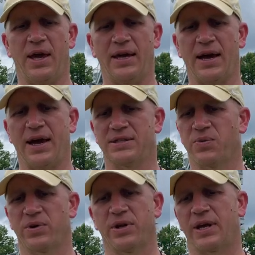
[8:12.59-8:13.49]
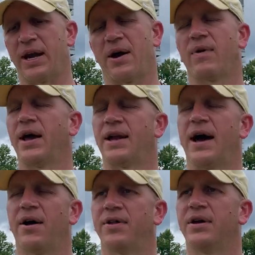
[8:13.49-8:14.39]
eight guys that we're looking at right
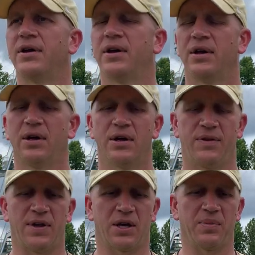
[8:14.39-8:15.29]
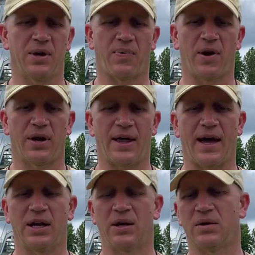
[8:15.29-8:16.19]
now that could be a part of
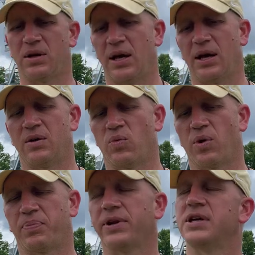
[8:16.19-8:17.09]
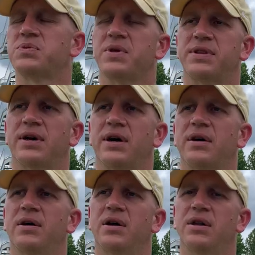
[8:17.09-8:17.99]
that, and we're pleased with
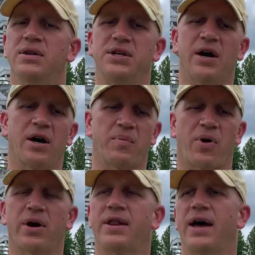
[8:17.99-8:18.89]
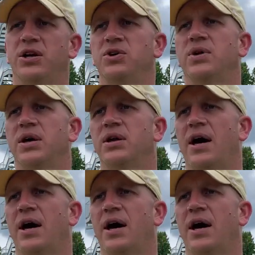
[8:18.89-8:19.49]
the young part of that unit,